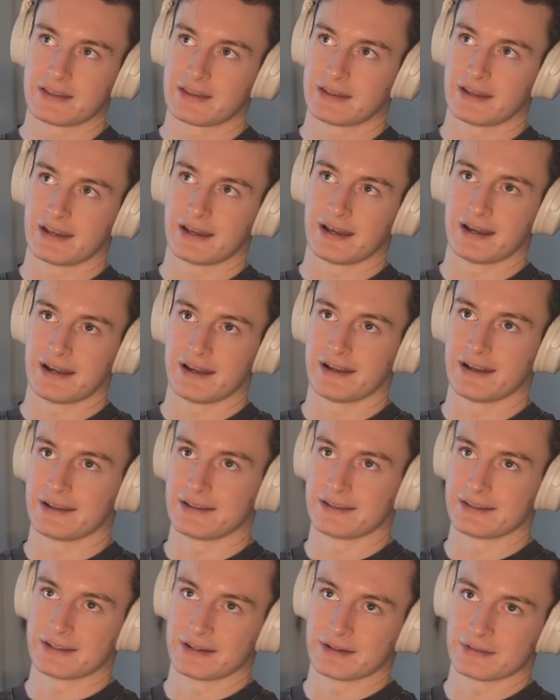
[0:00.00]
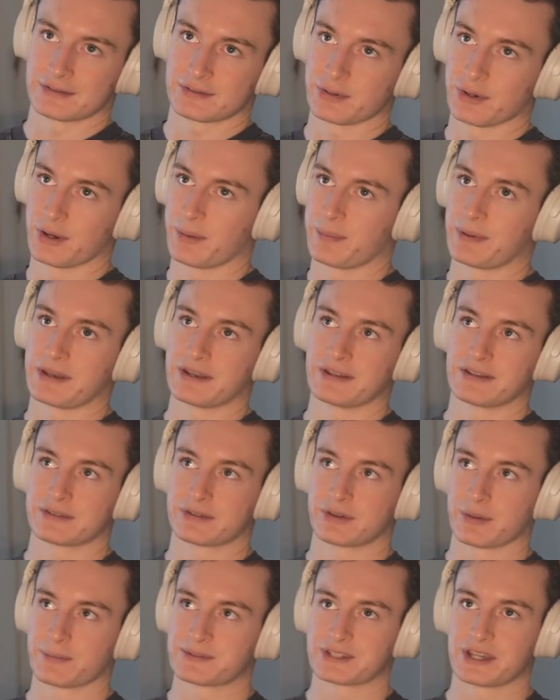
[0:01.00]
uh, you know, grew up in
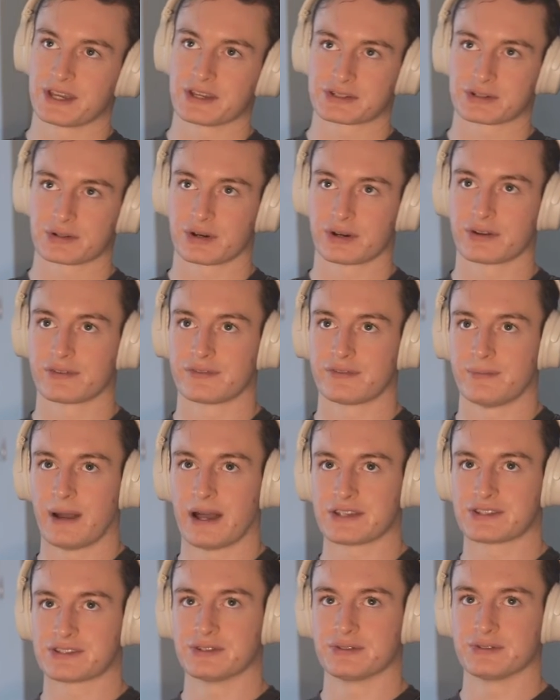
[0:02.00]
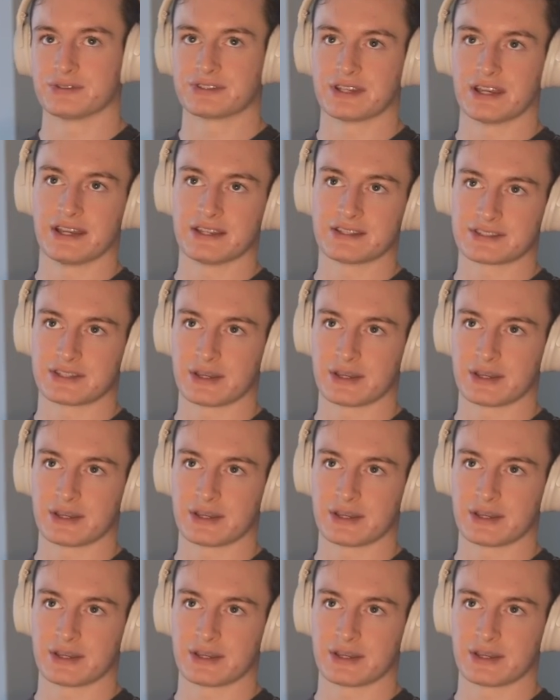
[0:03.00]
grew up South Shore of Massachusetts.